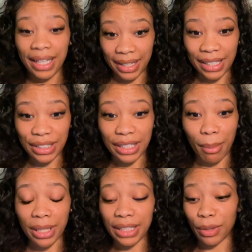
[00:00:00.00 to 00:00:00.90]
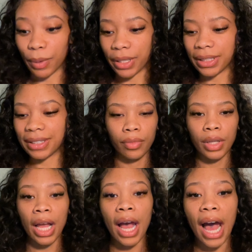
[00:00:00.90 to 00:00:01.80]
that's just how my skin works.
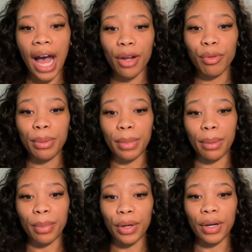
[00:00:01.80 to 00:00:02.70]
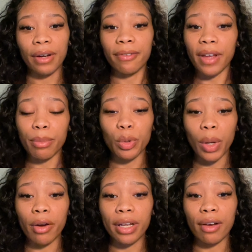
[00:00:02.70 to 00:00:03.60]
I remember
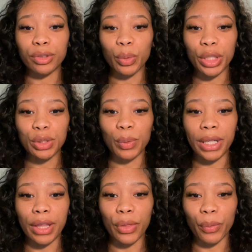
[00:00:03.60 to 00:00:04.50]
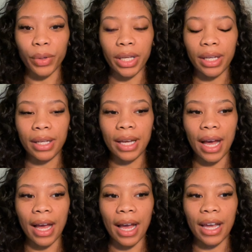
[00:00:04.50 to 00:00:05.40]
February of 2023,
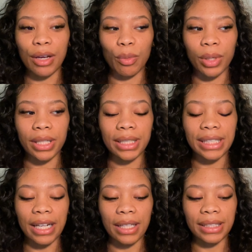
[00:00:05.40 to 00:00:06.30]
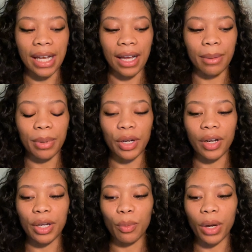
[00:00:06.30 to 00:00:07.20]
I was in a time
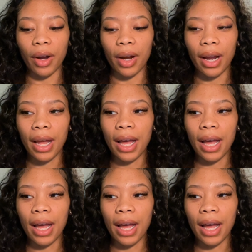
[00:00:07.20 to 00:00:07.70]
period where